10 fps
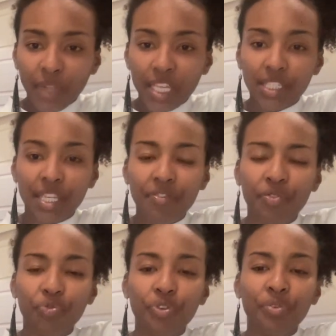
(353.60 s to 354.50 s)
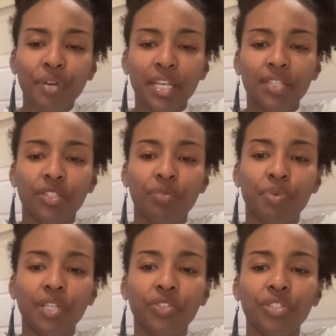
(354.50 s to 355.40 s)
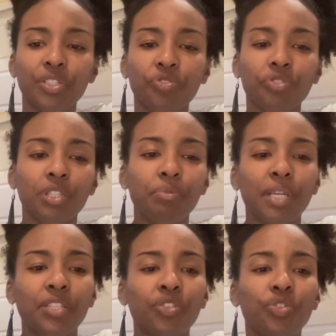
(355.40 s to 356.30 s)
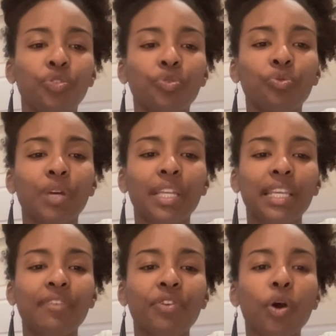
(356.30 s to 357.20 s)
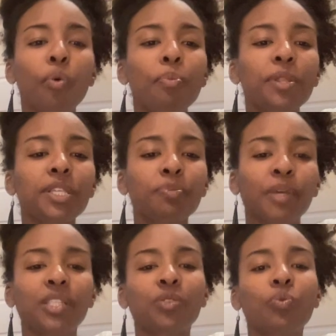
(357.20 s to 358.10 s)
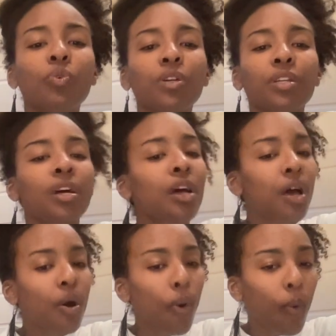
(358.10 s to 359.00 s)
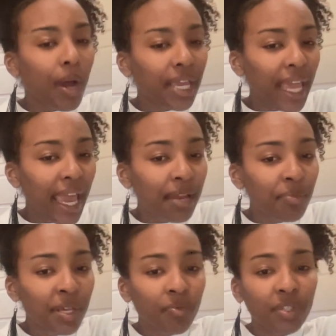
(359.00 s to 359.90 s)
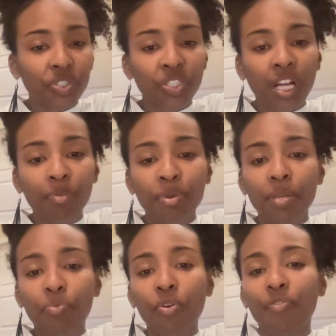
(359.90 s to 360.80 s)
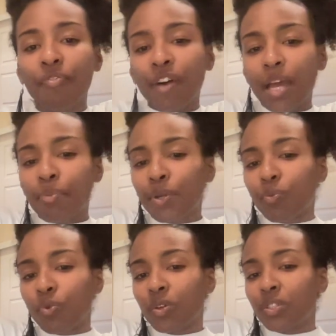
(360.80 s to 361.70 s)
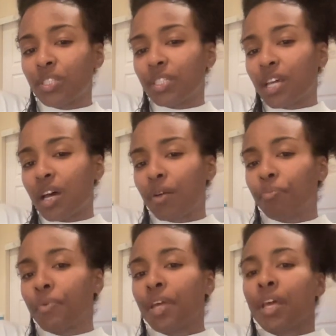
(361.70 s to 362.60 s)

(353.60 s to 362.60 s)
is given free rein to picture and dream into and even open the space toward what can be and what shall be in more vibrant worlds to come.